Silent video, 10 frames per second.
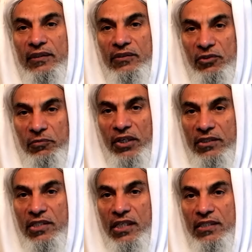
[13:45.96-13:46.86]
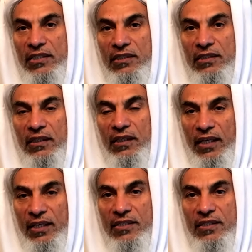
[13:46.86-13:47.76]
So modern science
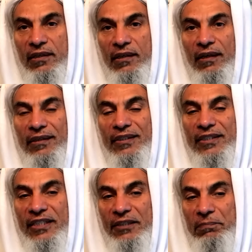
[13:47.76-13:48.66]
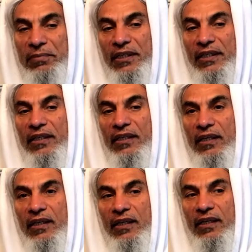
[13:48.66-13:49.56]
is deeply
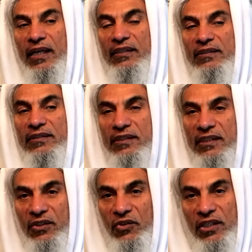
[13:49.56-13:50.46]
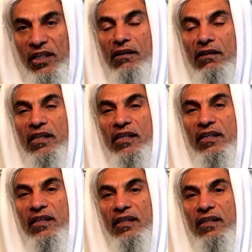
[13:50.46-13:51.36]
and
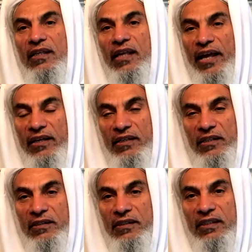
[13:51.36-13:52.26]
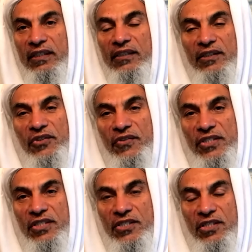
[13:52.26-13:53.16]
singularly anchored in the
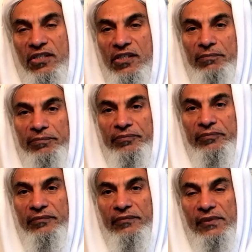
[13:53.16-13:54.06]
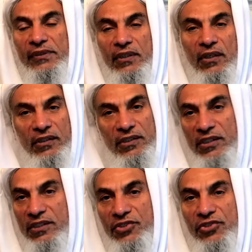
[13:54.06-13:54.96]
university system or
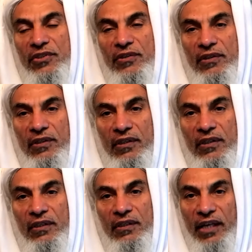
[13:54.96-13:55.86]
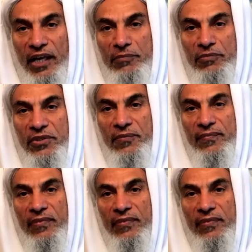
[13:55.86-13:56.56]
research labs.